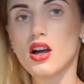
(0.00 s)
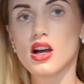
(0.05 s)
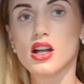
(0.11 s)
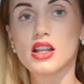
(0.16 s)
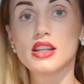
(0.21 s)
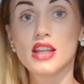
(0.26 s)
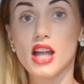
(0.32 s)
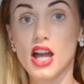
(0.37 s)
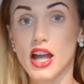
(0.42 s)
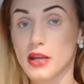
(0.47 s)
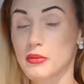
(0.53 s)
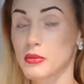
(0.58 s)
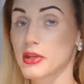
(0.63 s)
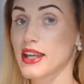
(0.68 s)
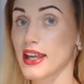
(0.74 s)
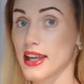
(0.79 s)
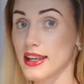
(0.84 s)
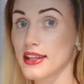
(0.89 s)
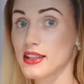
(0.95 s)
lime
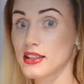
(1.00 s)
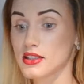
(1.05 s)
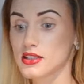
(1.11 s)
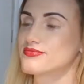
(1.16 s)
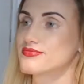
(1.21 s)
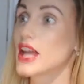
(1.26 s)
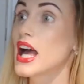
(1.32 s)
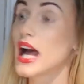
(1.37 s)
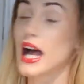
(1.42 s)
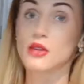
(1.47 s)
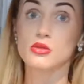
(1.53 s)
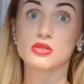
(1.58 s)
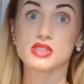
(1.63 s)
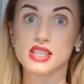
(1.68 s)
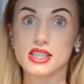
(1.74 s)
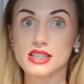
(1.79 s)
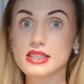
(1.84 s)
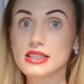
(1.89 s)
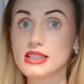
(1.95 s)
cake, I
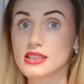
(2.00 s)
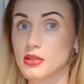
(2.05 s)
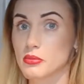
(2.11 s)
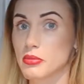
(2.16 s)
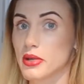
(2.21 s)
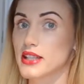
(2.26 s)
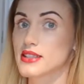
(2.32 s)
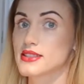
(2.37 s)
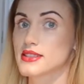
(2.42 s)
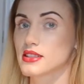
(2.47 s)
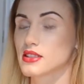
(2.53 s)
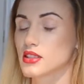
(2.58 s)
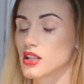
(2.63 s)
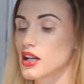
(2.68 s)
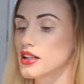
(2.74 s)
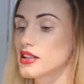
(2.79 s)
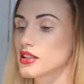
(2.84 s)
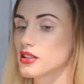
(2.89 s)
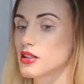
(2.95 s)
was adding in a basic
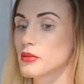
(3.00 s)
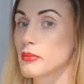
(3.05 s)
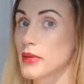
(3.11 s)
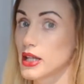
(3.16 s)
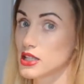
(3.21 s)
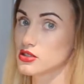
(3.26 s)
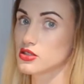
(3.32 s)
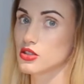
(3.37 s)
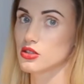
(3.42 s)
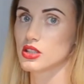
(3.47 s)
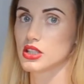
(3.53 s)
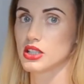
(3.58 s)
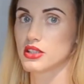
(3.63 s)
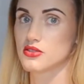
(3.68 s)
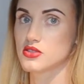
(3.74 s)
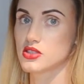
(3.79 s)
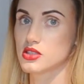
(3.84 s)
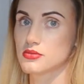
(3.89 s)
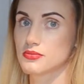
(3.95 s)
layer menthol
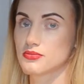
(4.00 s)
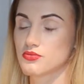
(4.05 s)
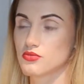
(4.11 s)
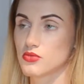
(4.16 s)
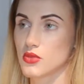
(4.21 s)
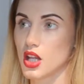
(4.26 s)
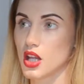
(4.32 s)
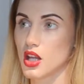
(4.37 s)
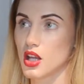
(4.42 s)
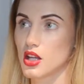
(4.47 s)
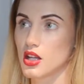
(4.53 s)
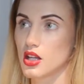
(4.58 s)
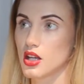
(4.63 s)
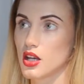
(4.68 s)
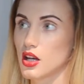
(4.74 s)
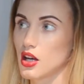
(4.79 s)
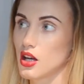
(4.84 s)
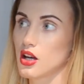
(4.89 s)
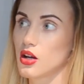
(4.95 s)
leaves
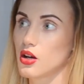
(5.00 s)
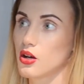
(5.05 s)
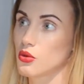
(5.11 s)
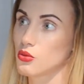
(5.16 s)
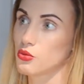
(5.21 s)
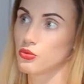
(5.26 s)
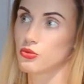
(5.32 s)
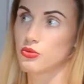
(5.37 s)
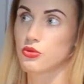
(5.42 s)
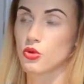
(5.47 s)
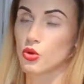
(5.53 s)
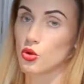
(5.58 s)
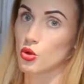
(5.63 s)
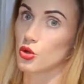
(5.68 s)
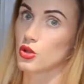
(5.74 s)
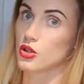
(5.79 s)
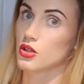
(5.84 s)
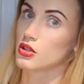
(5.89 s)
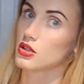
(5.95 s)

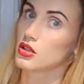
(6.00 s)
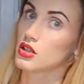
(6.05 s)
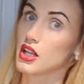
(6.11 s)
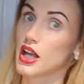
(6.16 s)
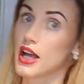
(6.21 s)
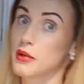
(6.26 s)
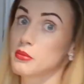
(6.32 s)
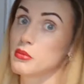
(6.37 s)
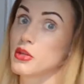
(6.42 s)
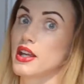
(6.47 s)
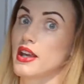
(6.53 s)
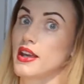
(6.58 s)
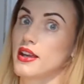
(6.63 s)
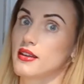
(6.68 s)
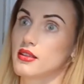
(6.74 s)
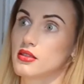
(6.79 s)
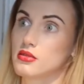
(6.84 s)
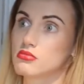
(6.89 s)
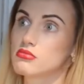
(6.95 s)
for lime
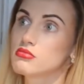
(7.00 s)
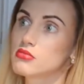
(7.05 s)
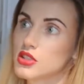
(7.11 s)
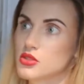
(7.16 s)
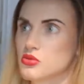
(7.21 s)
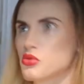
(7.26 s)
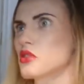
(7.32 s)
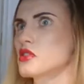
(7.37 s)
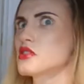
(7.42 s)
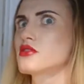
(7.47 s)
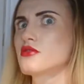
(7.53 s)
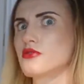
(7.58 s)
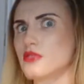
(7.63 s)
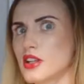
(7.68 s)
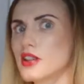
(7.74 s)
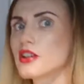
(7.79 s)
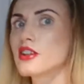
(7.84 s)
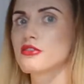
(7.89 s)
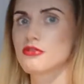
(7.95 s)
cake. It was
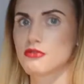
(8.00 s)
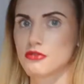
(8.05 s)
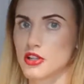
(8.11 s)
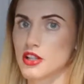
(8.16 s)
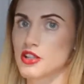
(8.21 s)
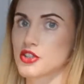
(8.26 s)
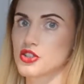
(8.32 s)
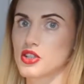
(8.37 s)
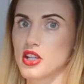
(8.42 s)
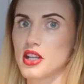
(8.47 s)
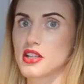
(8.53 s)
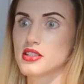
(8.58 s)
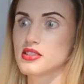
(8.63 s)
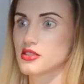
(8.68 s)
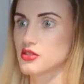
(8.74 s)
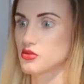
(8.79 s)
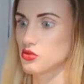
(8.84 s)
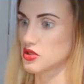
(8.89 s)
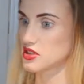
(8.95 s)
very fresh
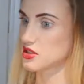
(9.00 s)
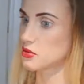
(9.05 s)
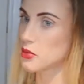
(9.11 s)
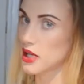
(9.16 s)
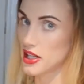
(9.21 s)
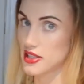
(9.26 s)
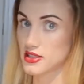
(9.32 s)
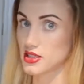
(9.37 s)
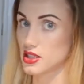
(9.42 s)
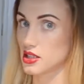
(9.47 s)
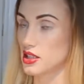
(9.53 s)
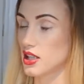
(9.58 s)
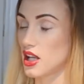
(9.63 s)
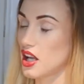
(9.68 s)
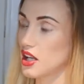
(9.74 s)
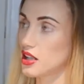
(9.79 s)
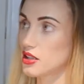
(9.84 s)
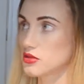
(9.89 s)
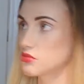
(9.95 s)
taste, it was amazing
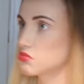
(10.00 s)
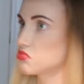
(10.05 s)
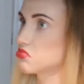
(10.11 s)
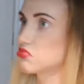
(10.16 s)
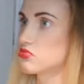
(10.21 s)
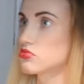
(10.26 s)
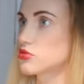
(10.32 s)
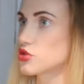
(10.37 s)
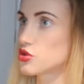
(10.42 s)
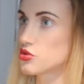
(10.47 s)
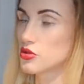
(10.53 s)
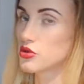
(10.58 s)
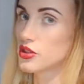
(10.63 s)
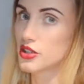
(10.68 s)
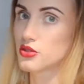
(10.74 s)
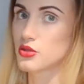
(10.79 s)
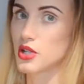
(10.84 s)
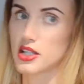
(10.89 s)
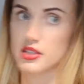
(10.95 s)
cake, it's
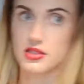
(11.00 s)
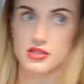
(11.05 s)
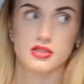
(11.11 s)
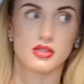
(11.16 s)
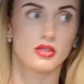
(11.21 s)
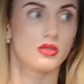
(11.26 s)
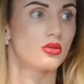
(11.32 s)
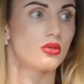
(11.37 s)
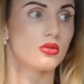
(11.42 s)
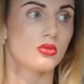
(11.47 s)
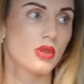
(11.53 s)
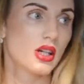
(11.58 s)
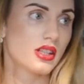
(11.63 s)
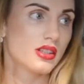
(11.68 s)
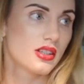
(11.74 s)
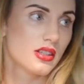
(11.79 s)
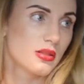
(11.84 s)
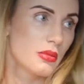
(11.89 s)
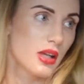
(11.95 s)
really great, so
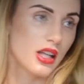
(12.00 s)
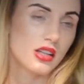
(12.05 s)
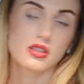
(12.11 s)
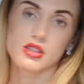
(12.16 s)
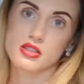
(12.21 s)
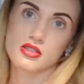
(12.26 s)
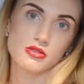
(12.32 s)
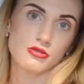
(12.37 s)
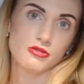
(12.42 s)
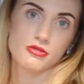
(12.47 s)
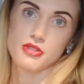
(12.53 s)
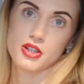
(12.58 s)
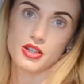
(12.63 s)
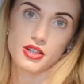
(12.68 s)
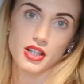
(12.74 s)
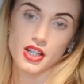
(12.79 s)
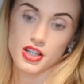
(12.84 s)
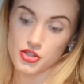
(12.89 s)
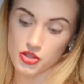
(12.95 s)
one can make lots of
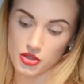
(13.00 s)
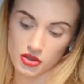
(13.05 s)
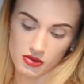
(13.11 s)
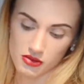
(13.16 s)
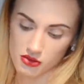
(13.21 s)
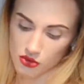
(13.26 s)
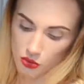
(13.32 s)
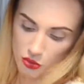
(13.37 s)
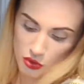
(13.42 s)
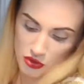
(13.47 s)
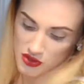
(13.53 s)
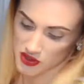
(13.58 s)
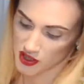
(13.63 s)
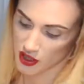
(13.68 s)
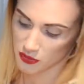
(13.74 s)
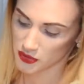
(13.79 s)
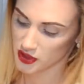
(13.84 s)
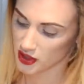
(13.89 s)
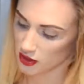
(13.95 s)
variations to put
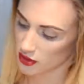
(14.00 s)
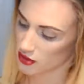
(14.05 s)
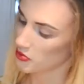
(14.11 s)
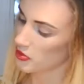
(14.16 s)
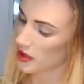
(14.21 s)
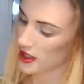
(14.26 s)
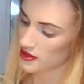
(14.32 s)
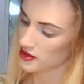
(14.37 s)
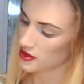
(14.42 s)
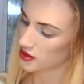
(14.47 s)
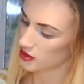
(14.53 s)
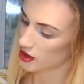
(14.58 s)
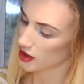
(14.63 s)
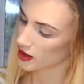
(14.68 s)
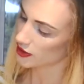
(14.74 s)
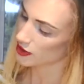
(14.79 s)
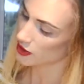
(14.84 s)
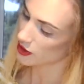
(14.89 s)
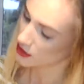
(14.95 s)
something in a basic
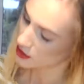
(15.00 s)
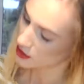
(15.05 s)
layer.